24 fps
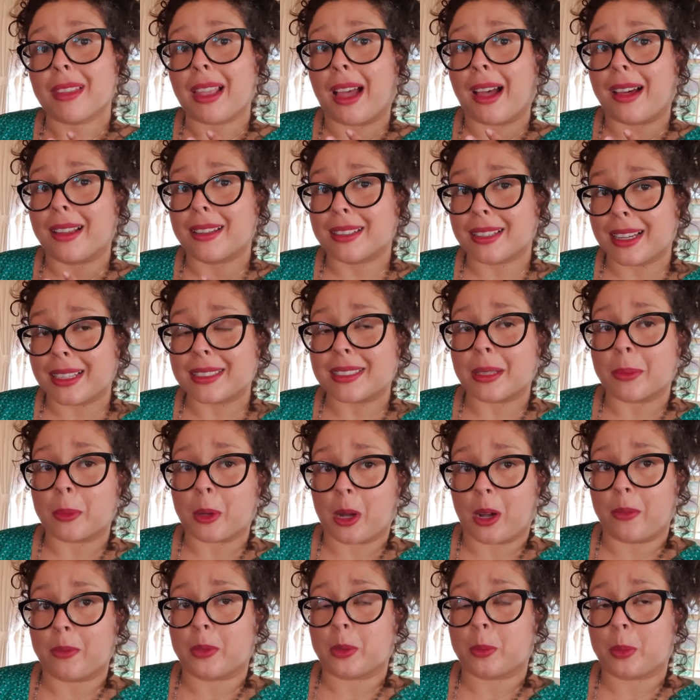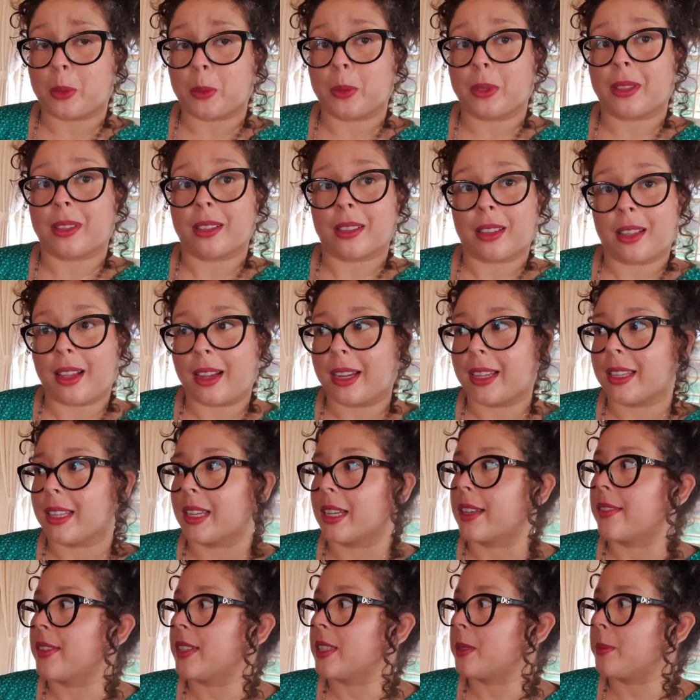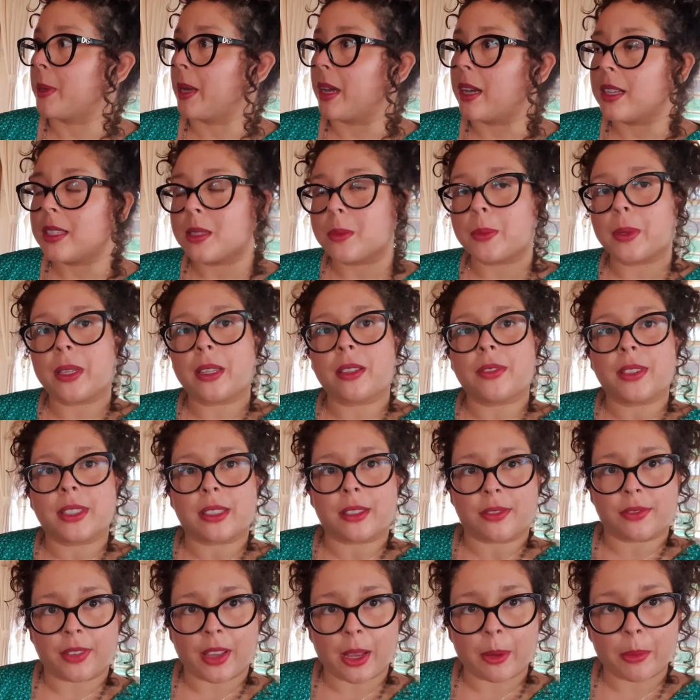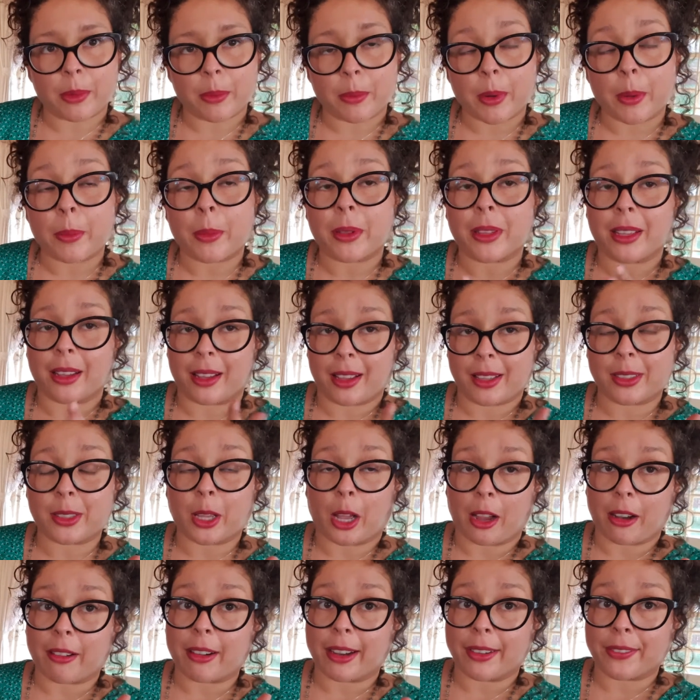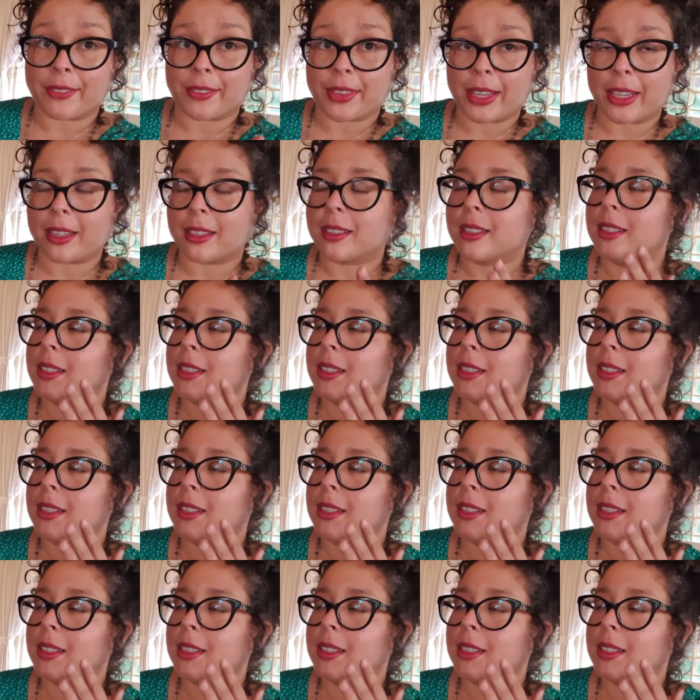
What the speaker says: Unless I'm comfortable with the client, like if it's my husband, if it's a family member that has all right feet,